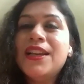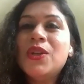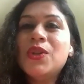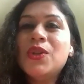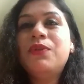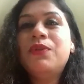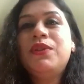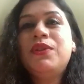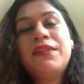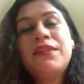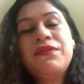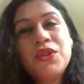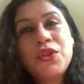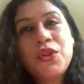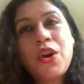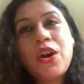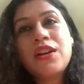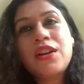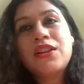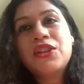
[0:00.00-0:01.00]
So we'd love
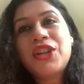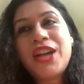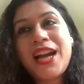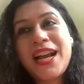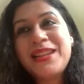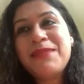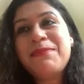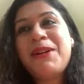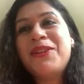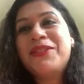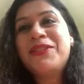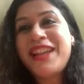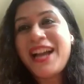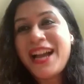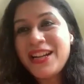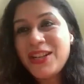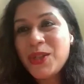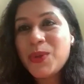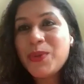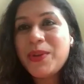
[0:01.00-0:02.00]
to chat about
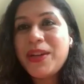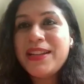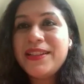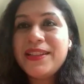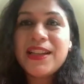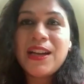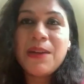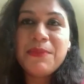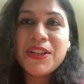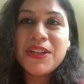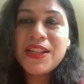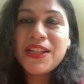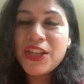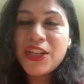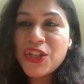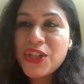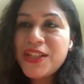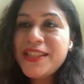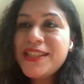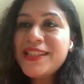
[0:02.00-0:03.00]
that as well in the coming
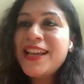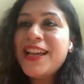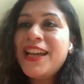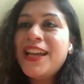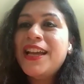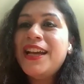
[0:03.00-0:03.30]
sessions.